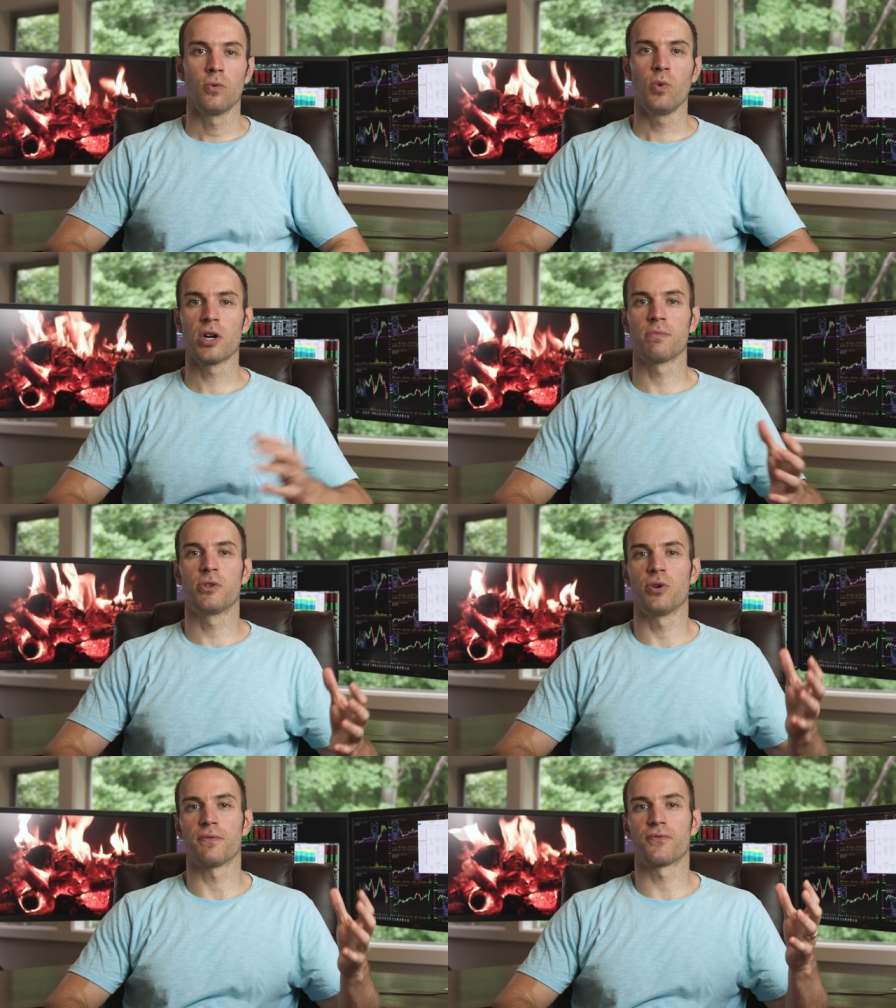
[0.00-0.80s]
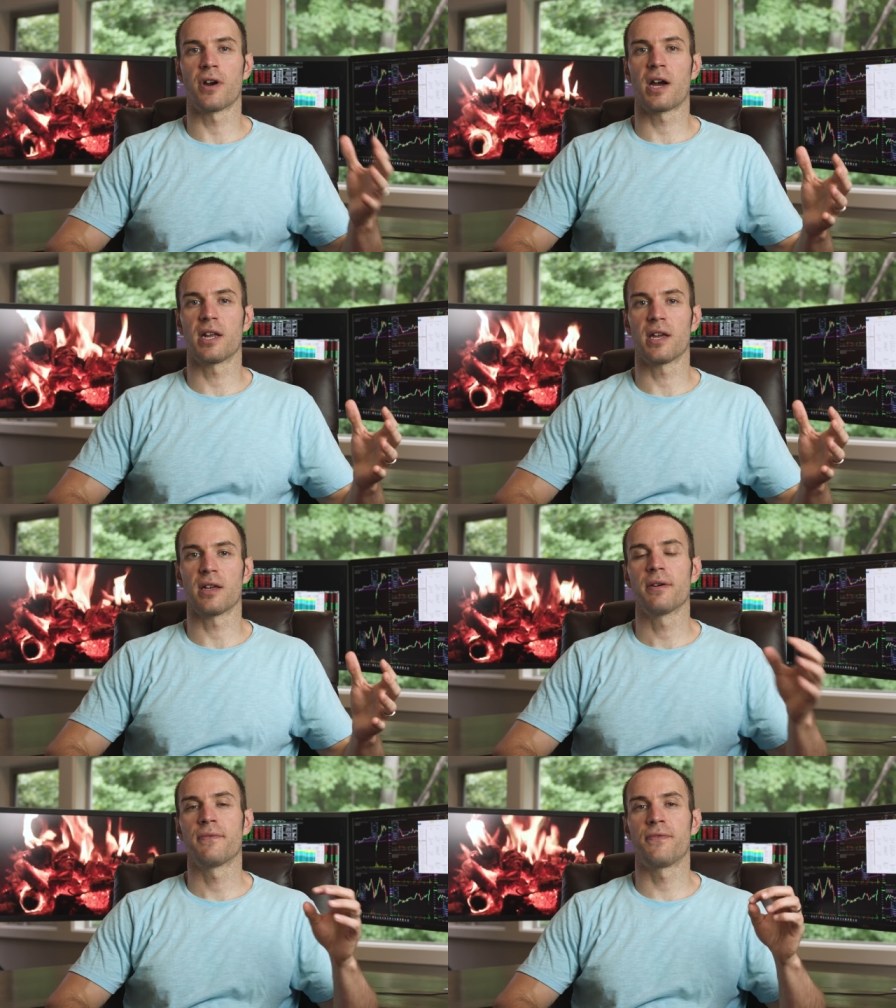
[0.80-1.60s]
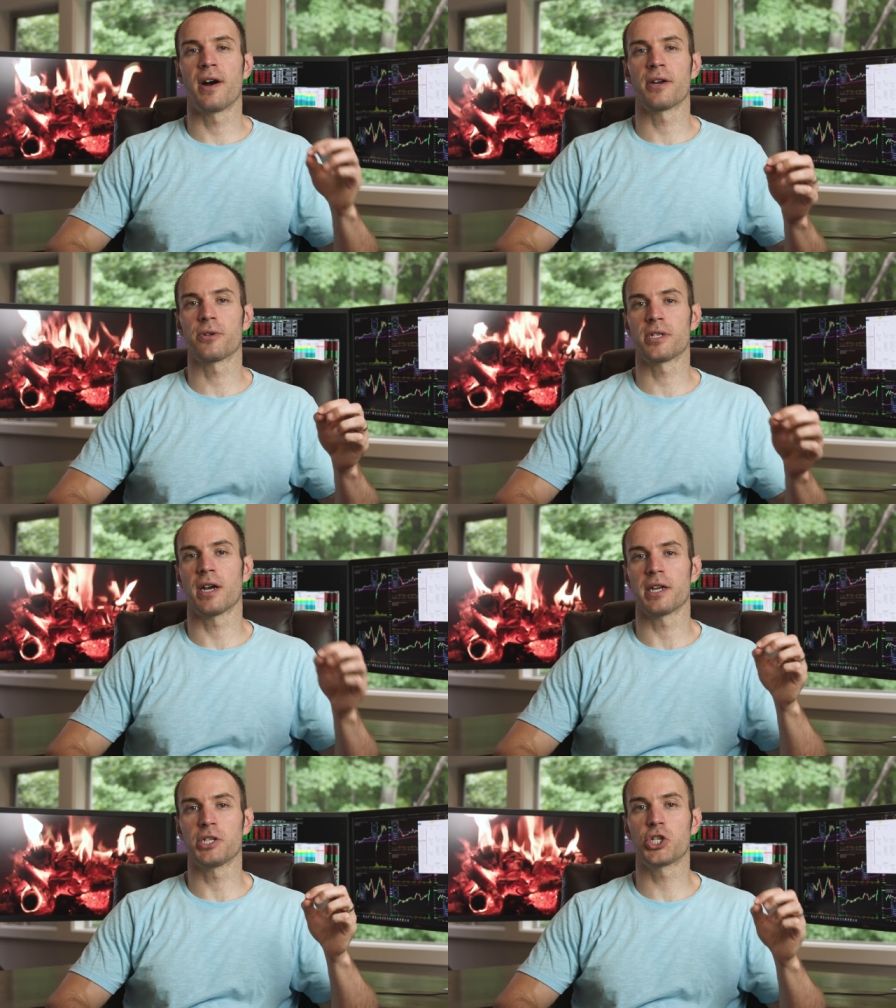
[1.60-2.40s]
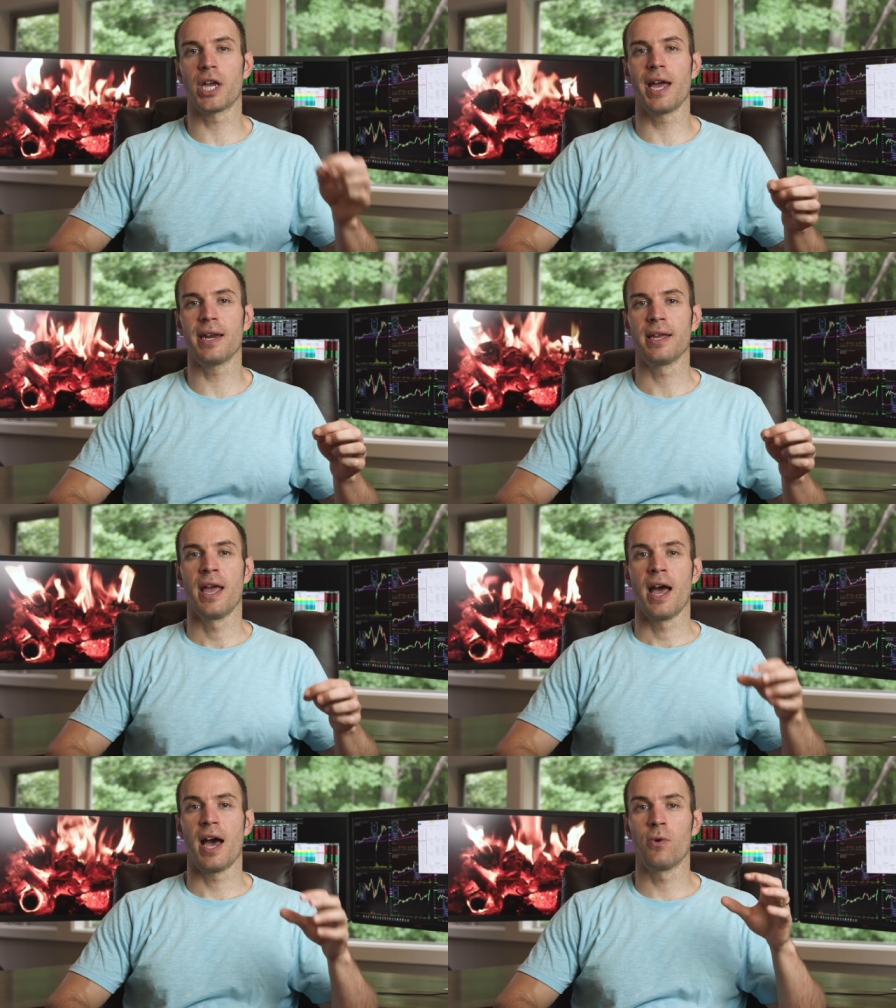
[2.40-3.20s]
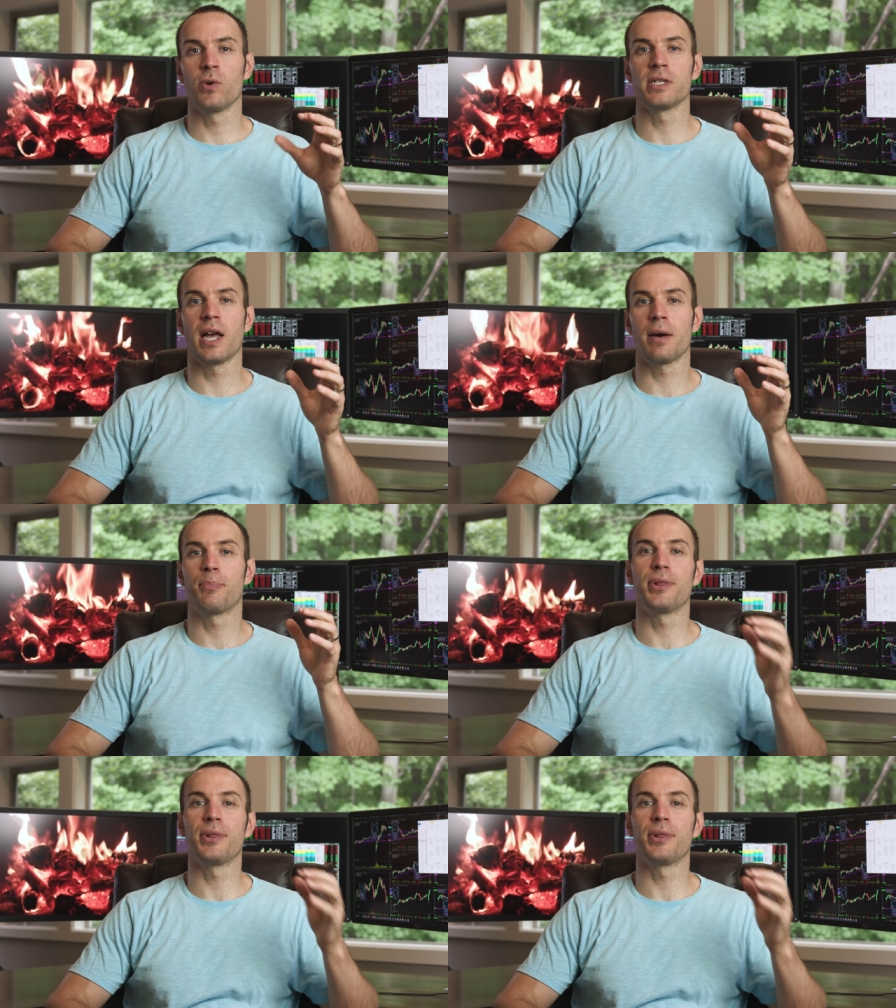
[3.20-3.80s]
Welcome to a Friday fireside chat. I was not